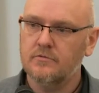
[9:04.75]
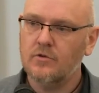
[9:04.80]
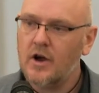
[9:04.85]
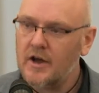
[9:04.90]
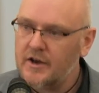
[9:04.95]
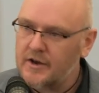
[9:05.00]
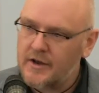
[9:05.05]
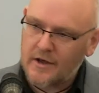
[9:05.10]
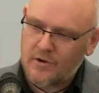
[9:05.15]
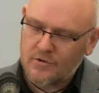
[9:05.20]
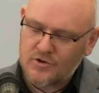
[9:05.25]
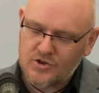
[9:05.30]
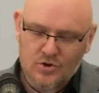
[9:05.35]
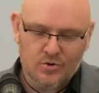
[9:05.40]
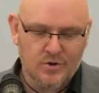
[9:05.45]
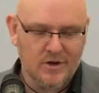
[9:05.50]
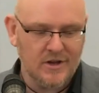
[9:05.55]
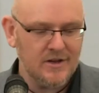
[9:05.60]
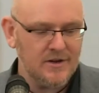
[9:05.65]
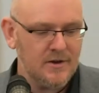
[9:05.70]
right now in
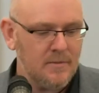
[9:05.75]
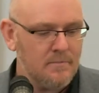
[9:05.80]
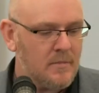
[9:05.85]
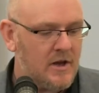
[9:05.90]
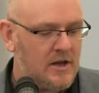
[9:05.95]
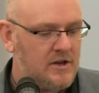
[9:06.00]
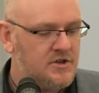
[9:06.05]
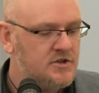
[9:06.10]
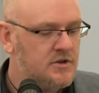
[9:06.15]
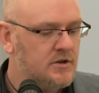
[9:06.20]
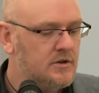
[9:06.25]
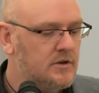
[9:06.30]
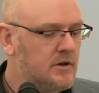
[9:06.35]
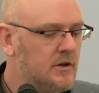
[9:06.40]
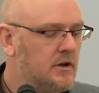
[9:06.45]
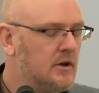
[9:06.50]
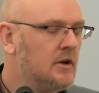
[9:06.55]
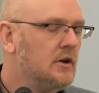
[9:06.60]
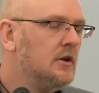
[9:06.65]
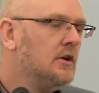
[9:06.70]
your head, imagine